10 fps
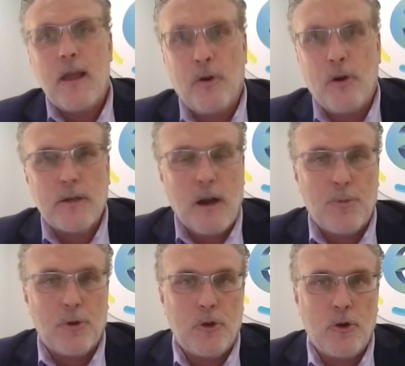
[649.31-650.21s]
And there is an
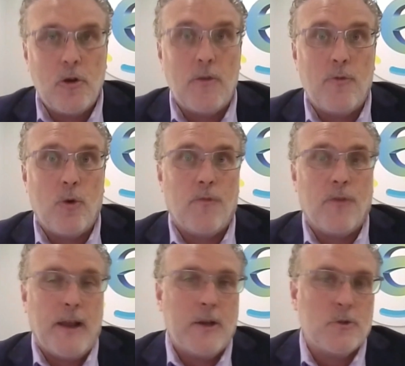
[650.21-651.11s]
opportunity for
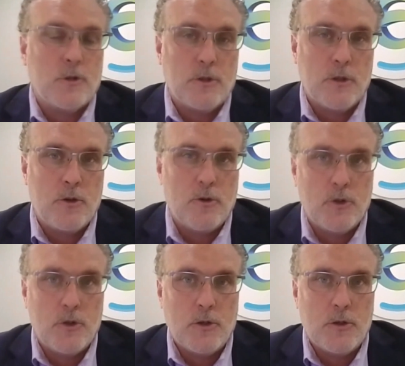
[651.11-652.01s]
financial
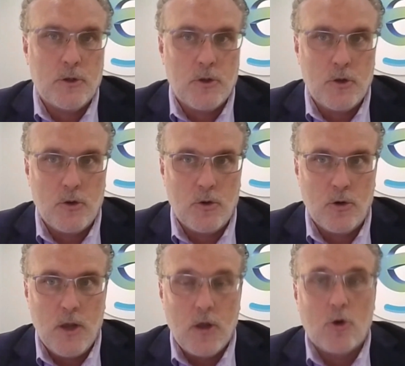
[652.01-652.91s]
institutions
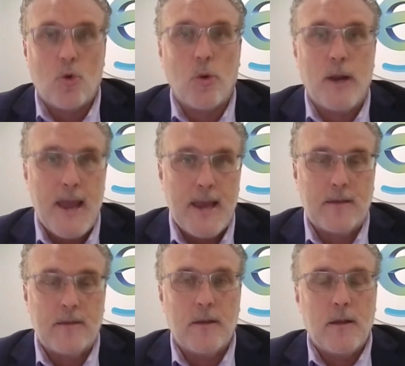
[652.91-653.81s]
to
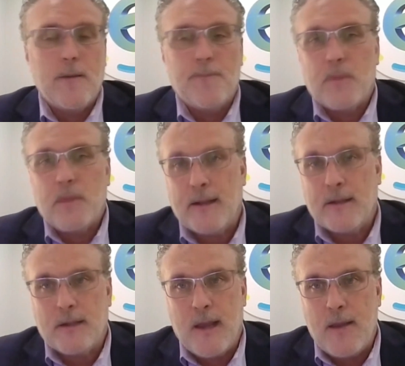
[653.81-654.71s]
create
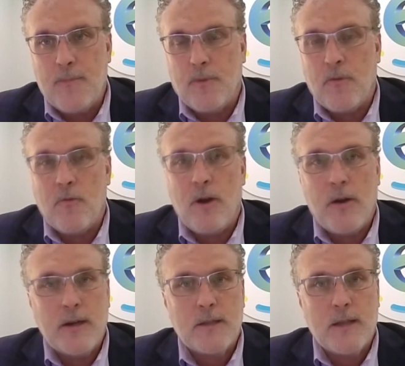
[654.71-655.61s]
that same
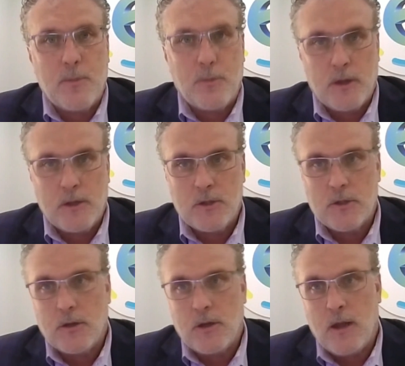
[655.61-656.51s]
very
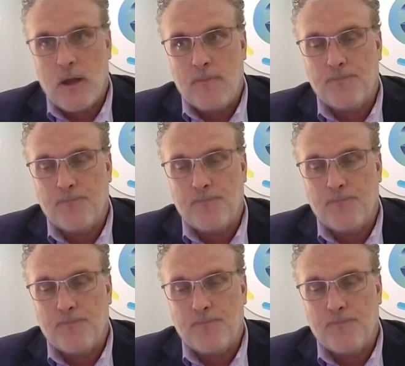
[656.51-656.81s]
seamless,